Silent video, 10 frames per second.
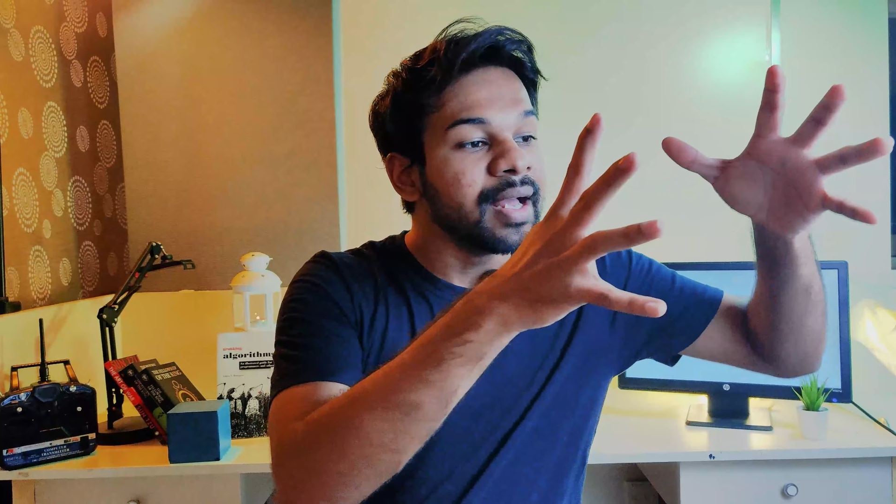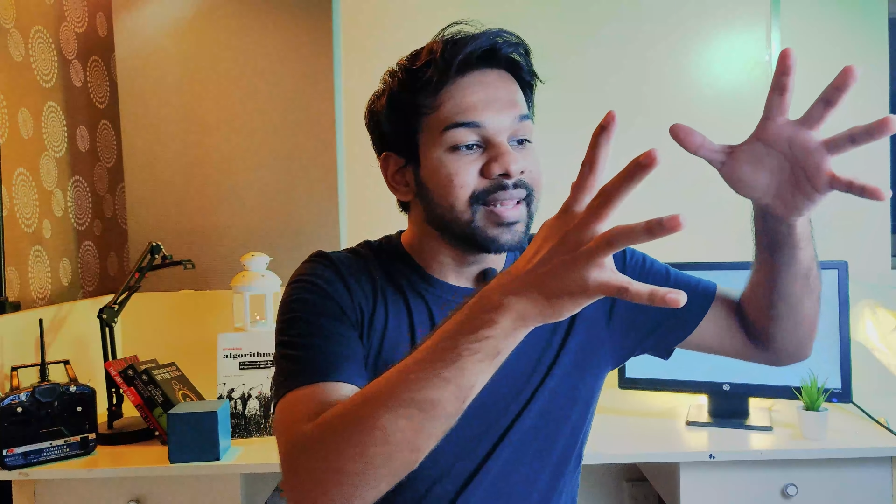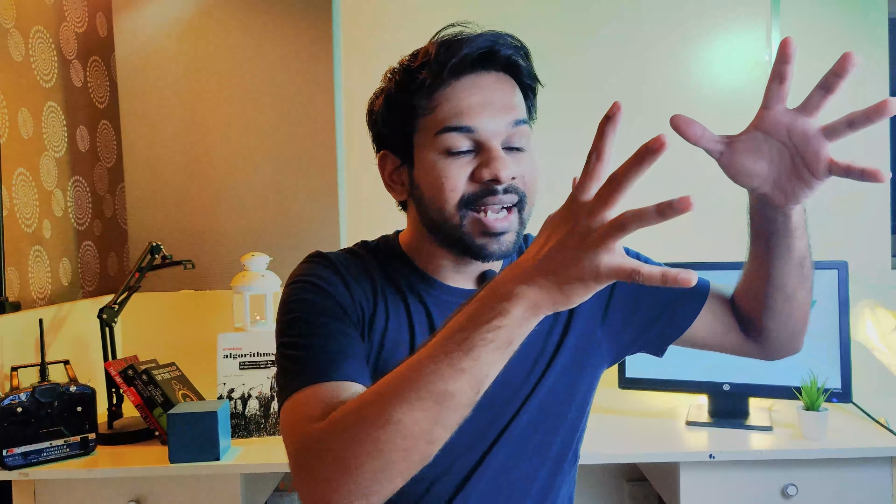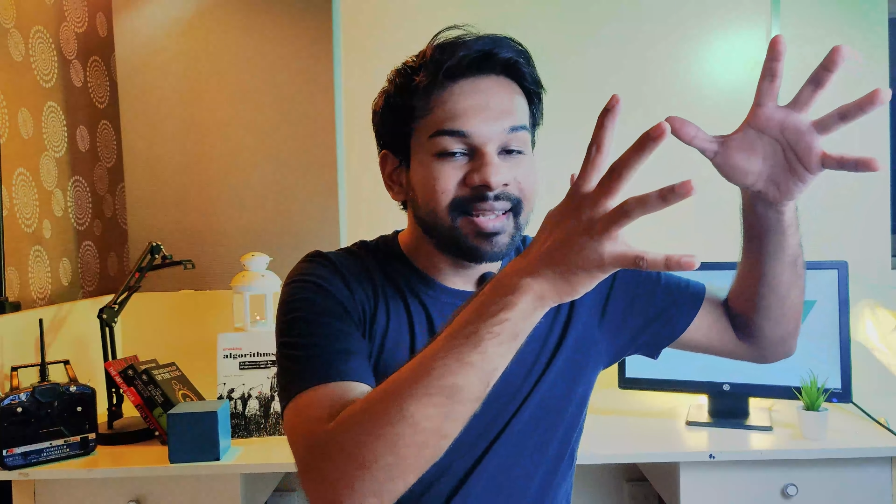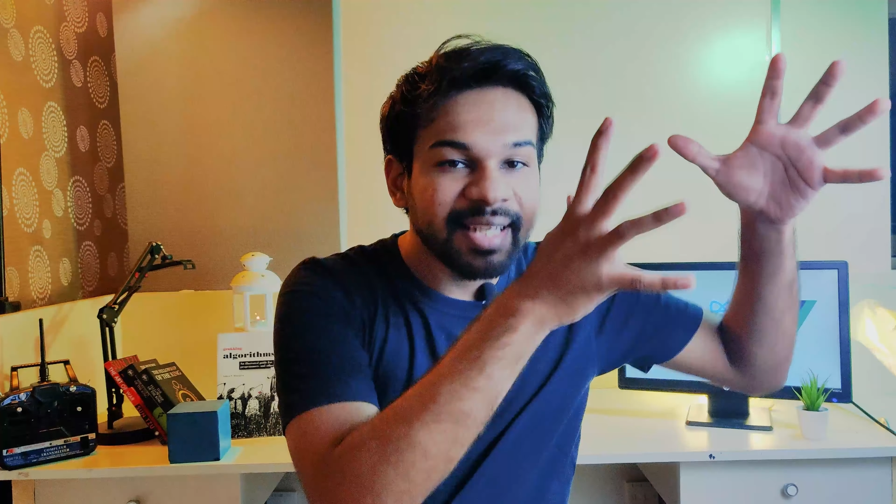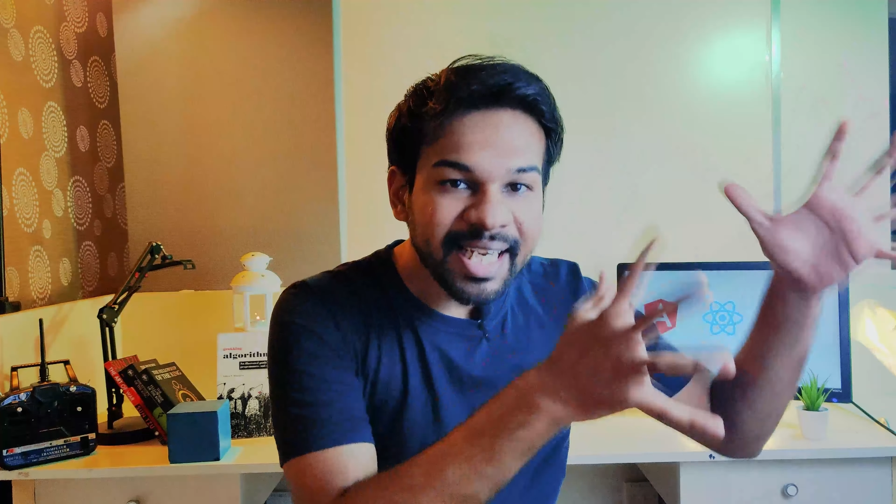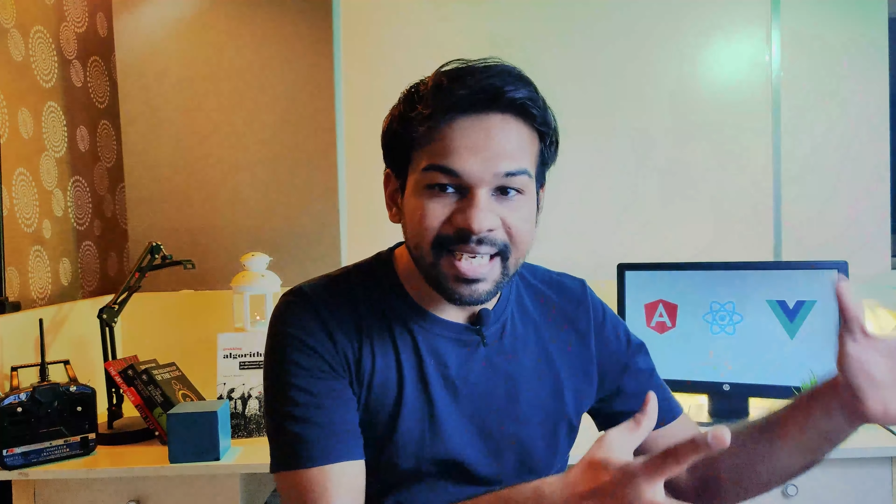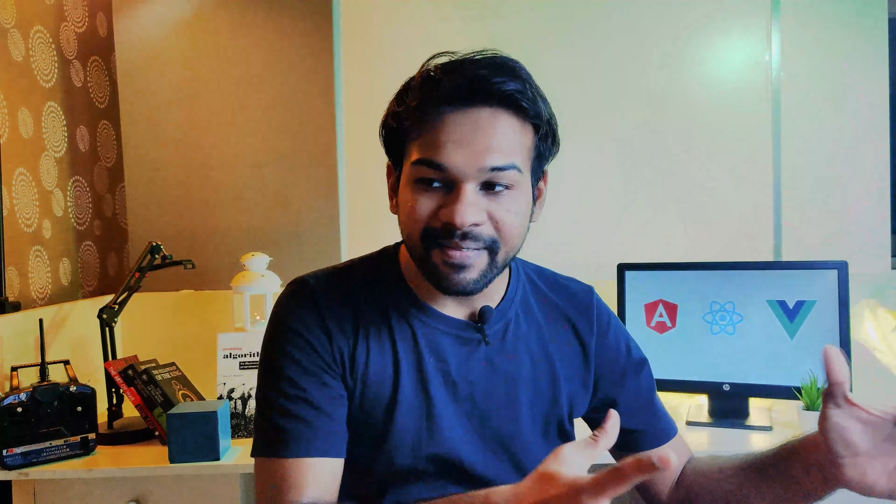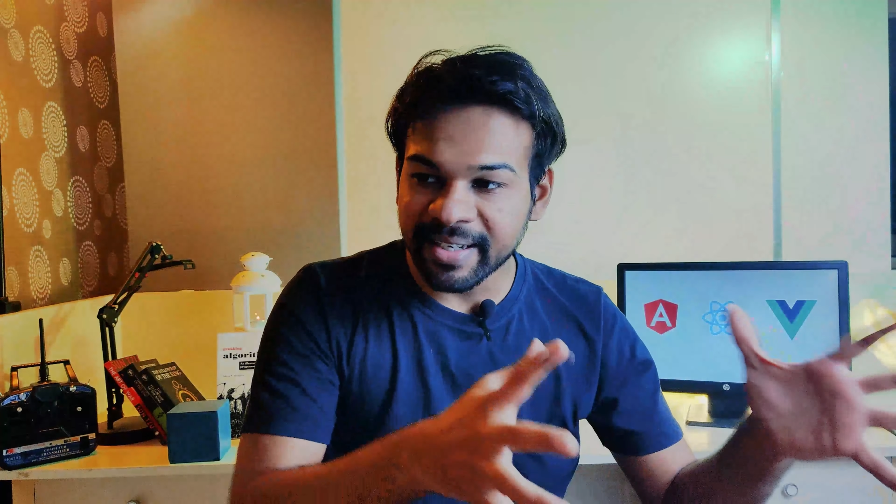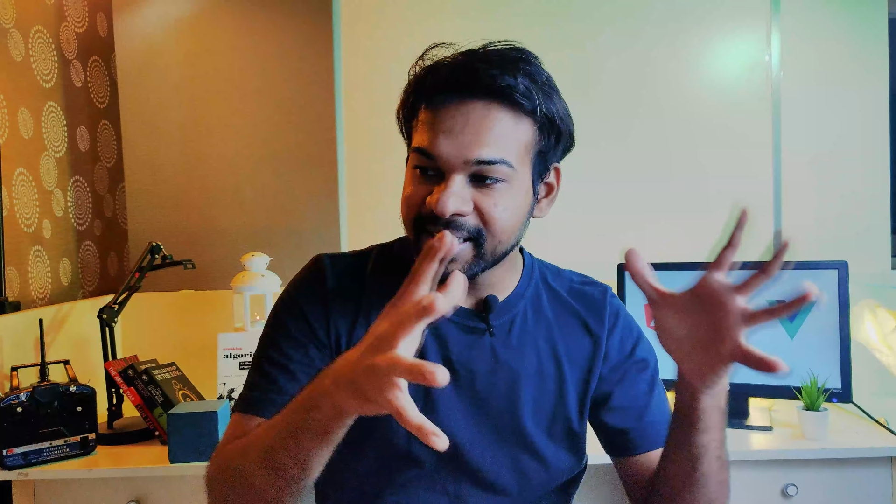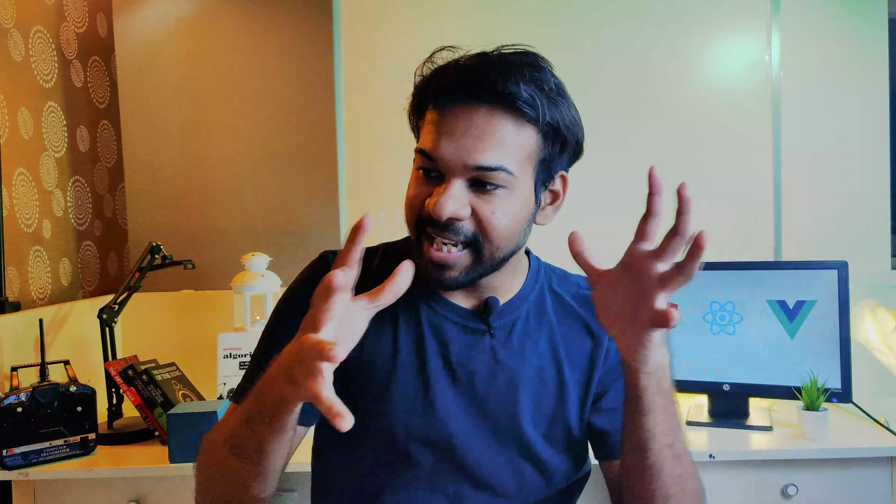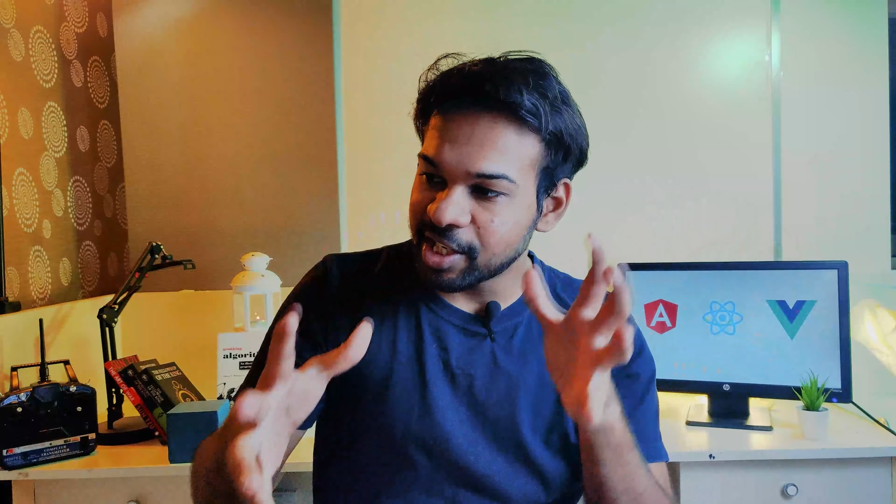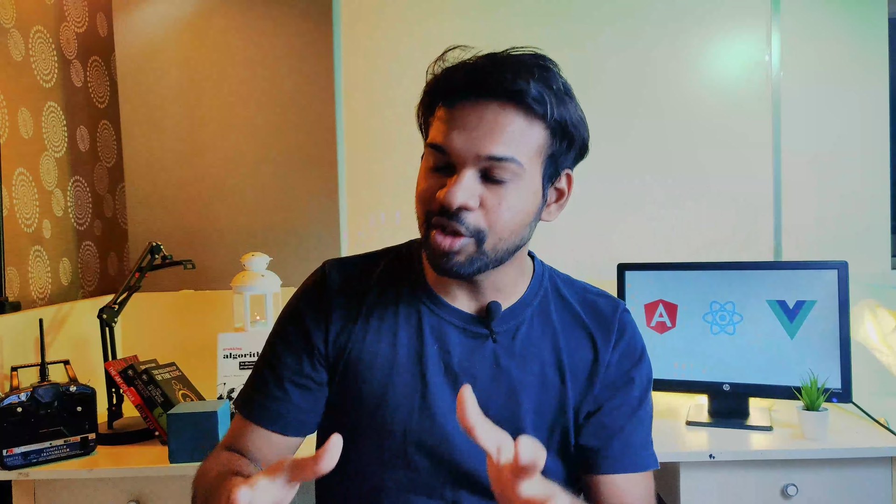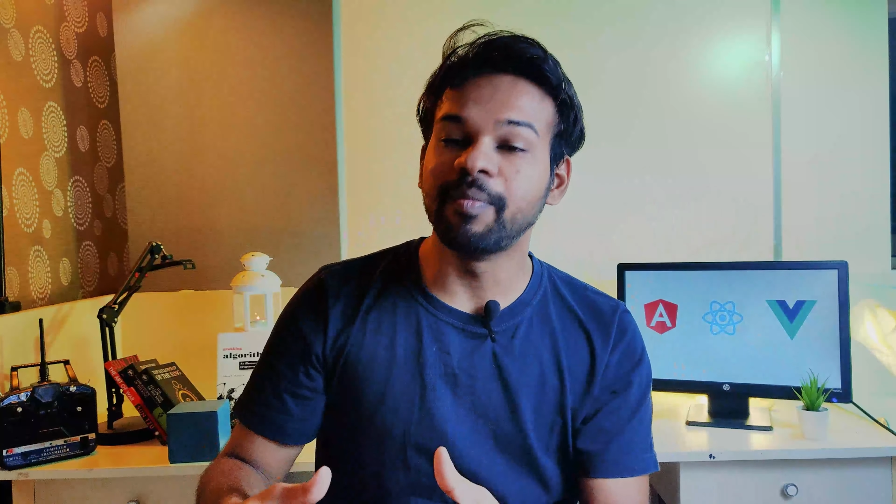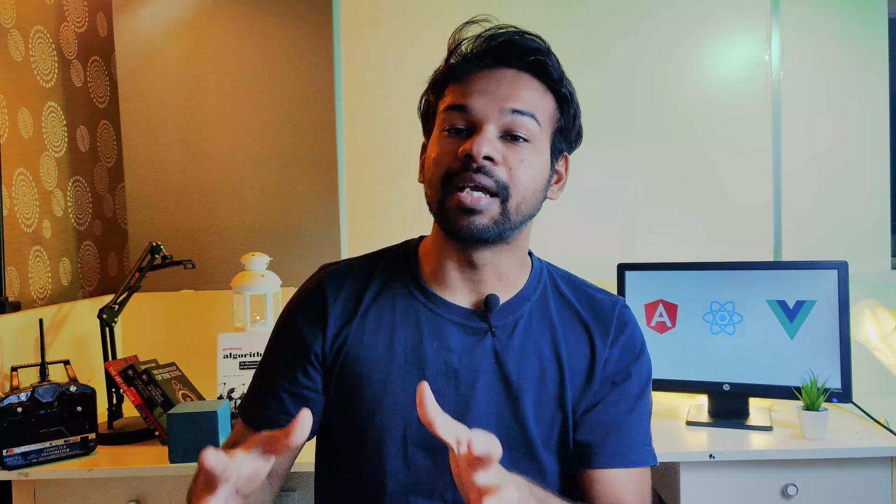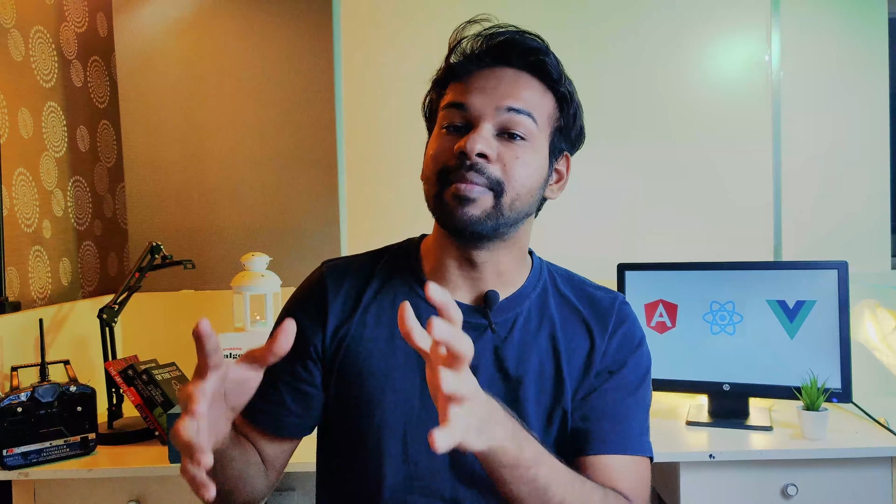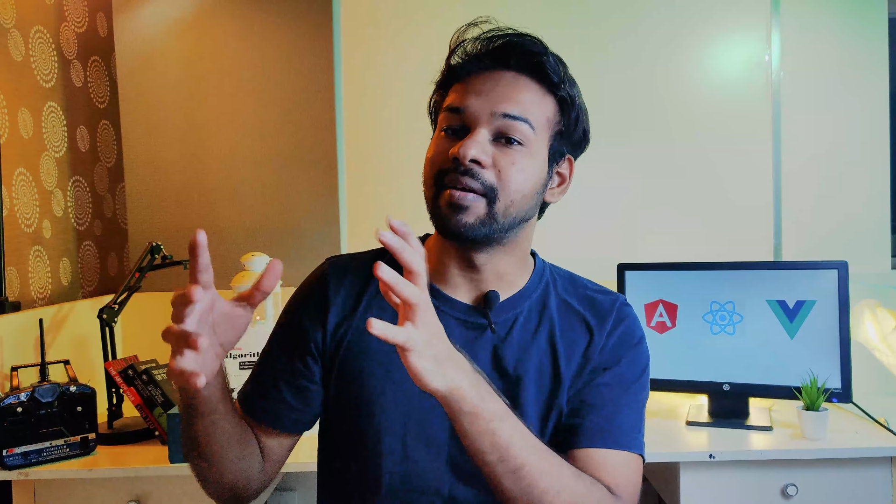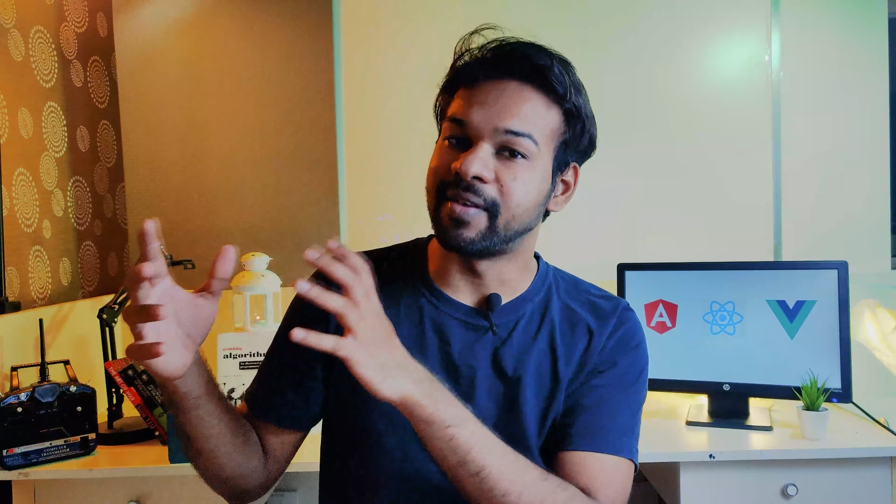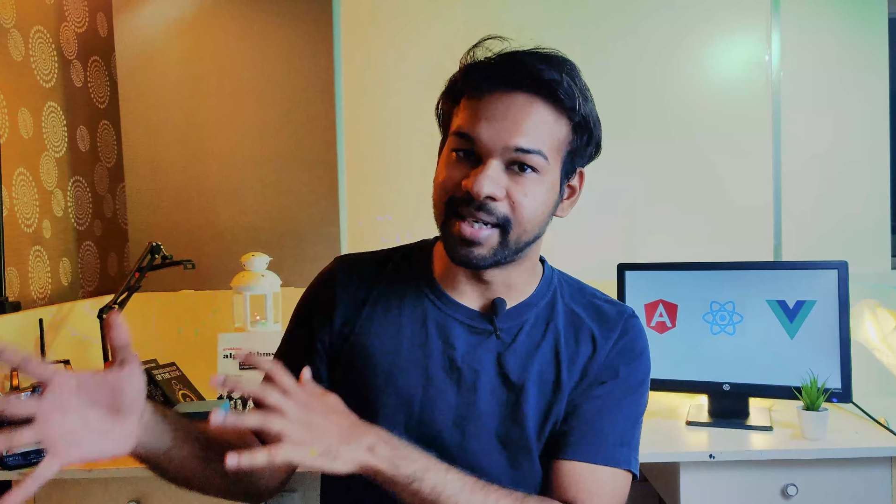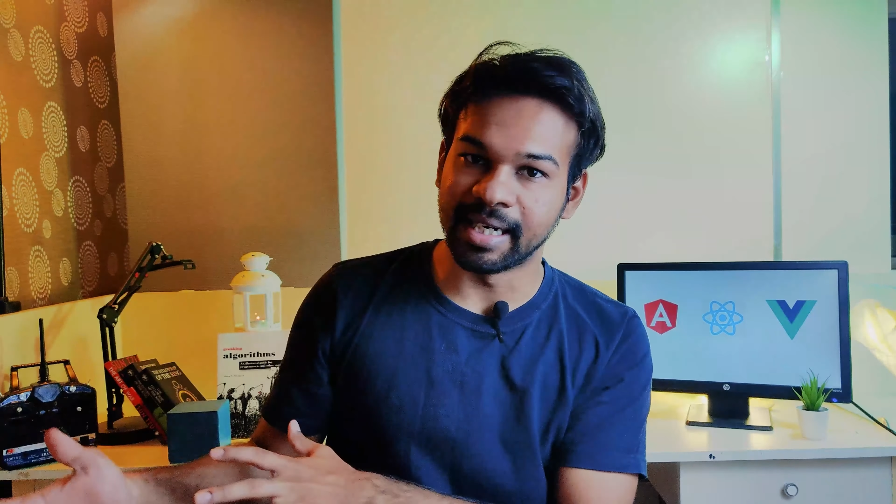there are three different stages of becoming a
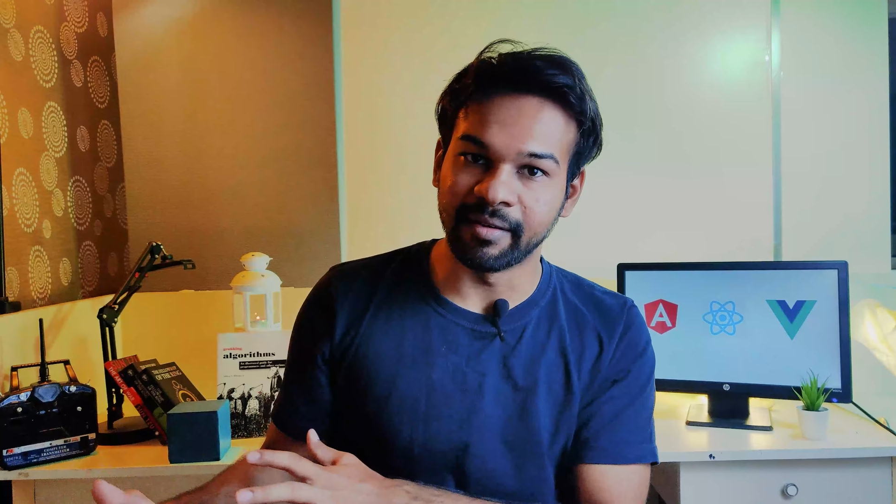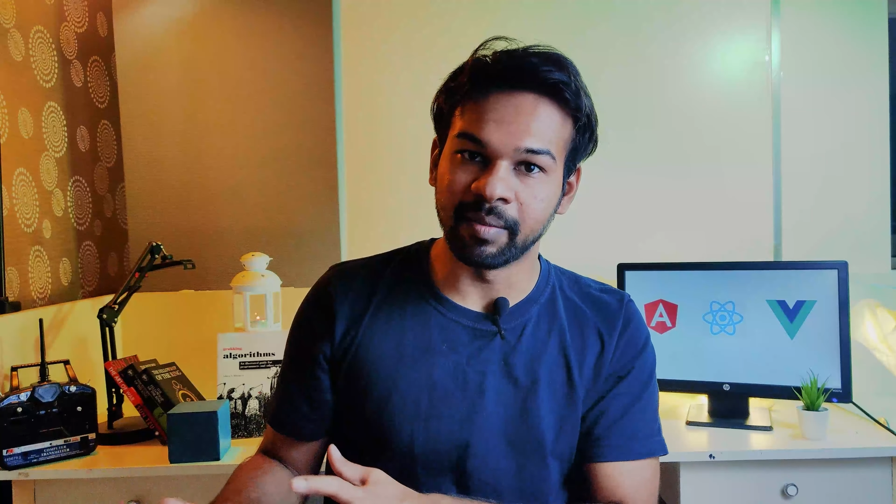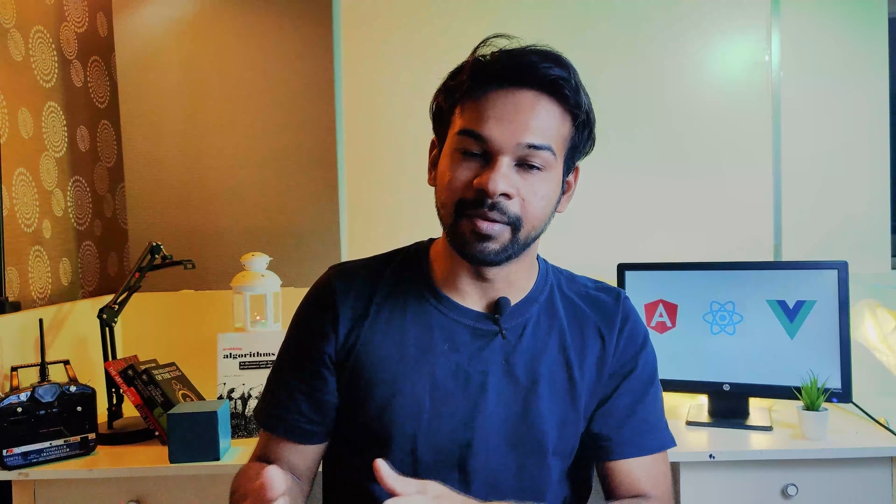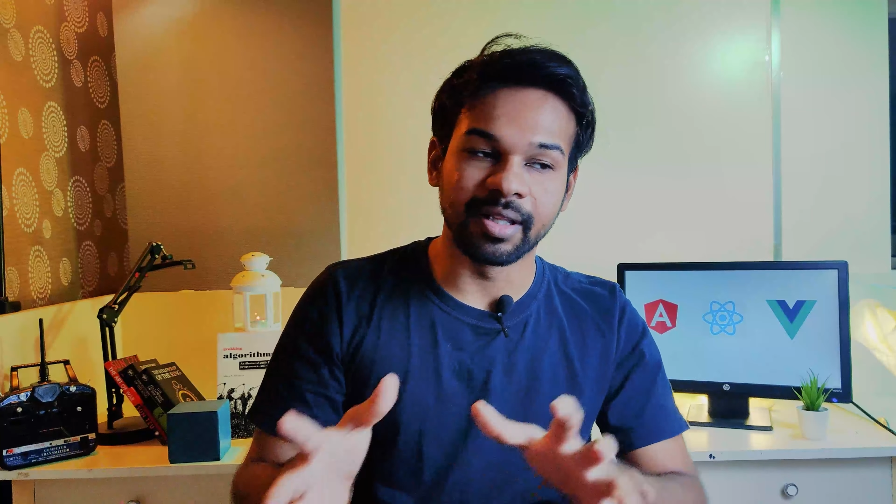front-end developer.